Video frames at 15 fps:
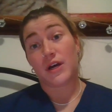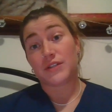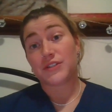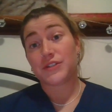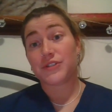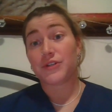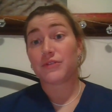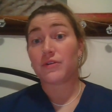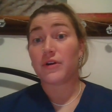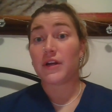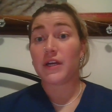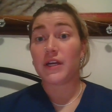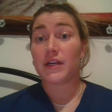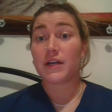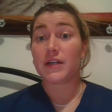Sister
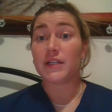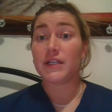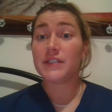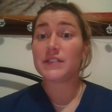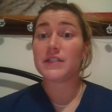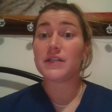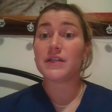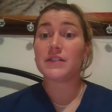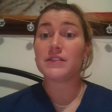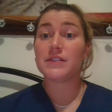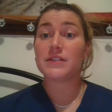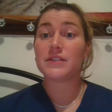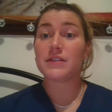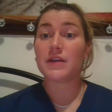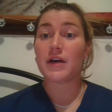Roy
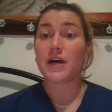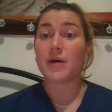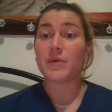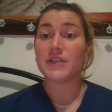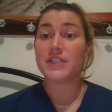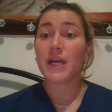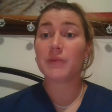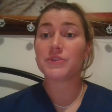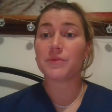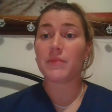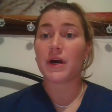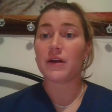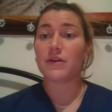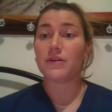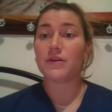Callista's adoption
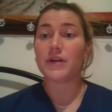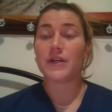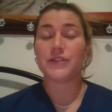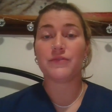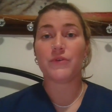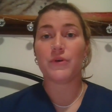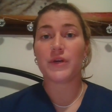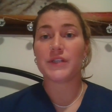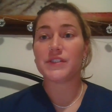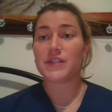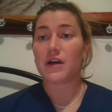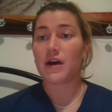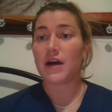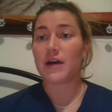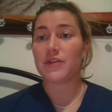model is focused
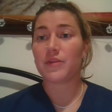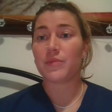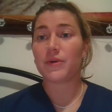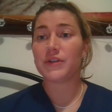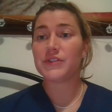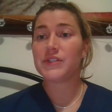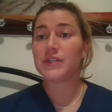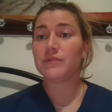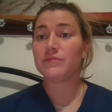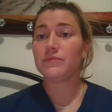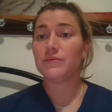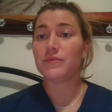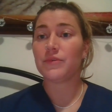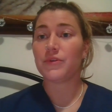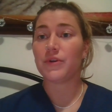on the person,
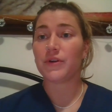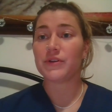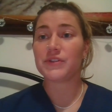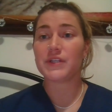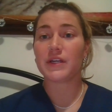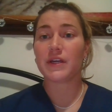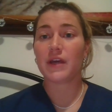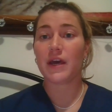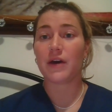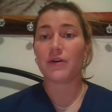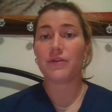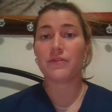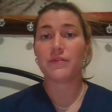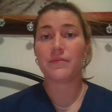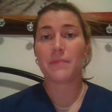nursing,
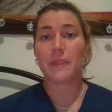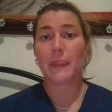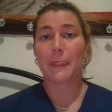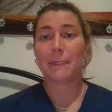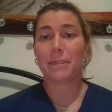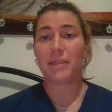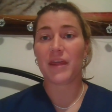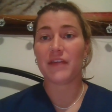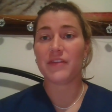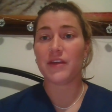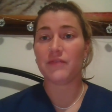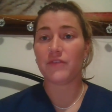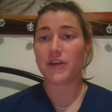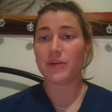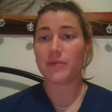health, and the
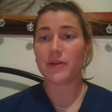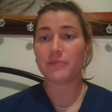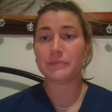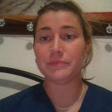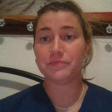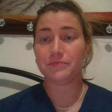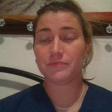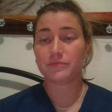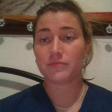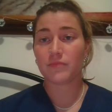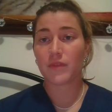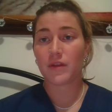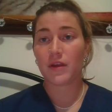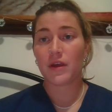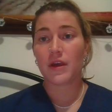environment.
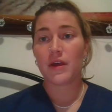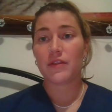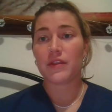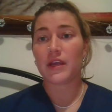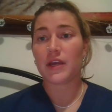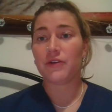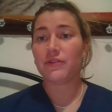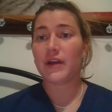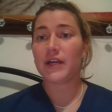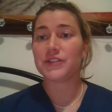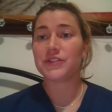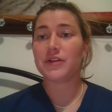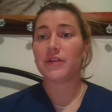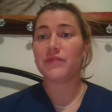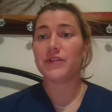The
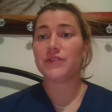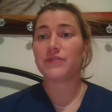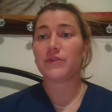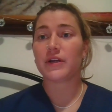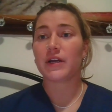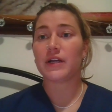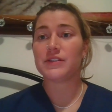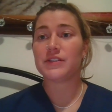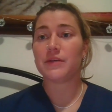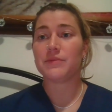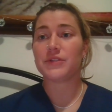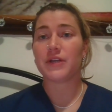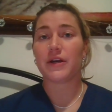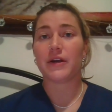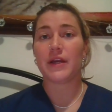interaction of these four
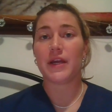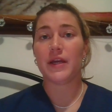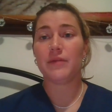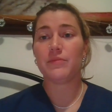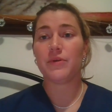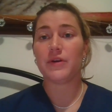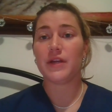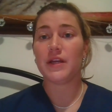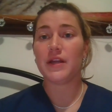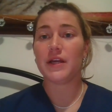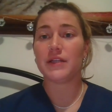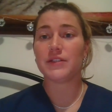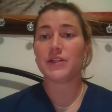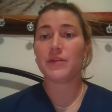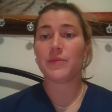concepts are inputted
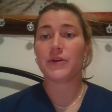into the